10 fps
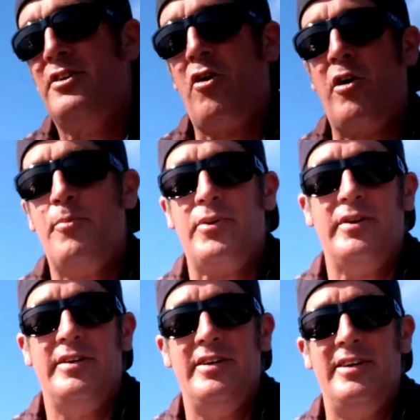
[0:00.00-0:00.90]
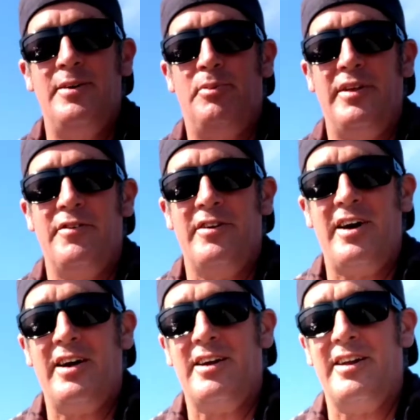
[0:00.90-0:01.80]
carp. Believe it or
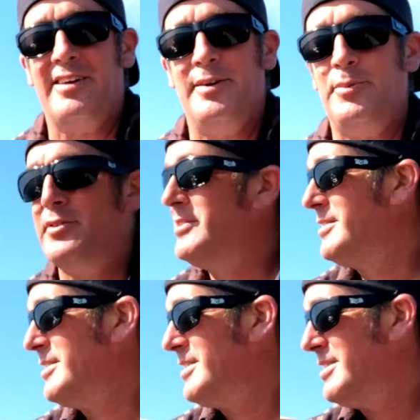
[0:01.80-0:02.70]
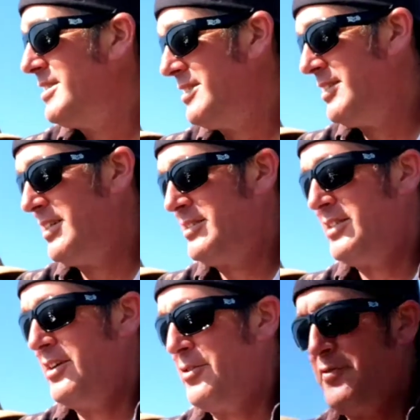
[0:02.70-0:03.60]
not, got a couple. That's
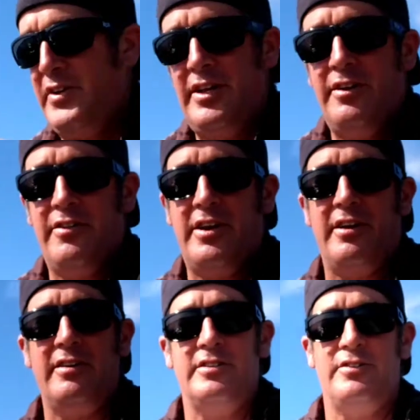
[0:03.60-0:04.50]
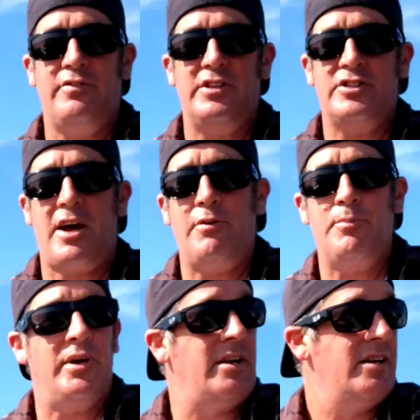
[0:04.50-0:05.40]
the other video there. Just finished that one.
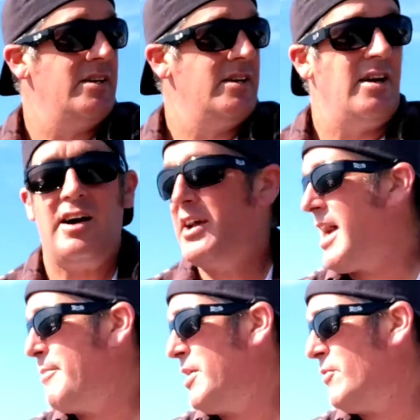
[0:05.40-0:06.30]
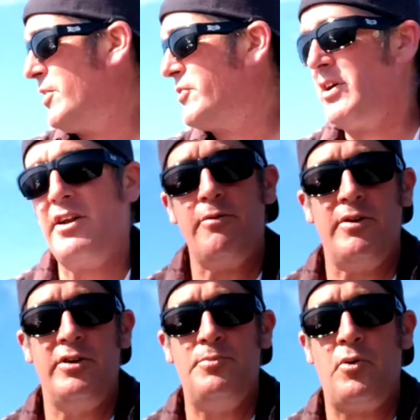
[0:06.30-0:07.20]
But yeah, me and Russ are out here. We're
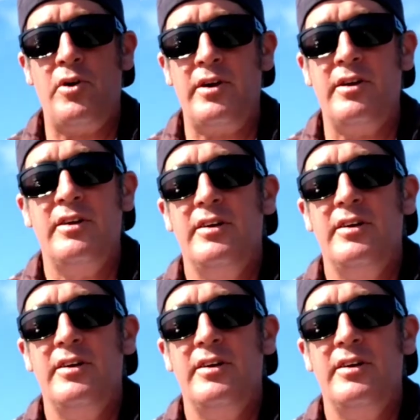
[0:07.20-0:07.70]
in Newport.